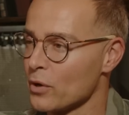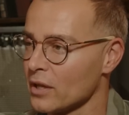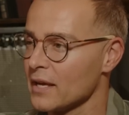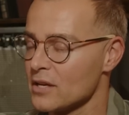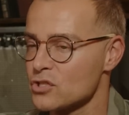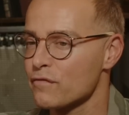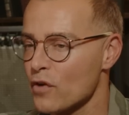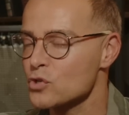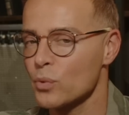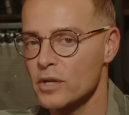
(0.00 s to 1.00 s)
it really is. The
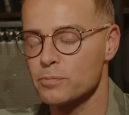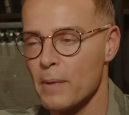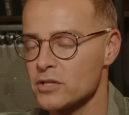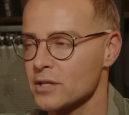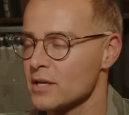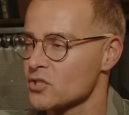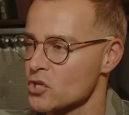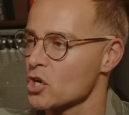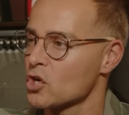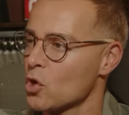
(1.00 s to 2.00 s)
first one especially is
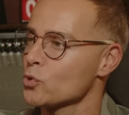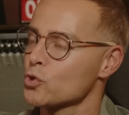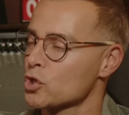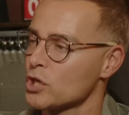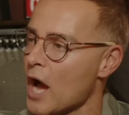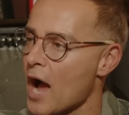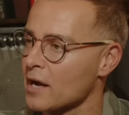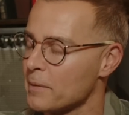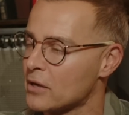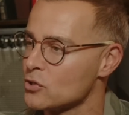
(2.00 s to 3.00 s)
such a culture
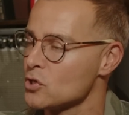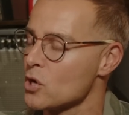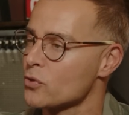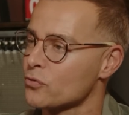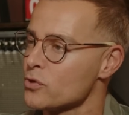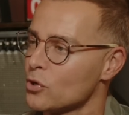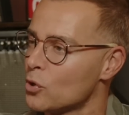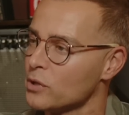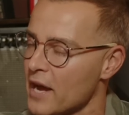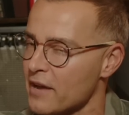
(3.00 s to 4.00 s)
shock because you go through your
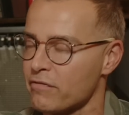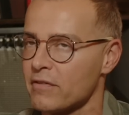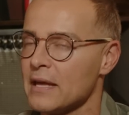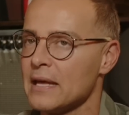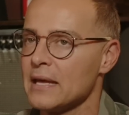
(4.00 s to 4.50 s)
whole life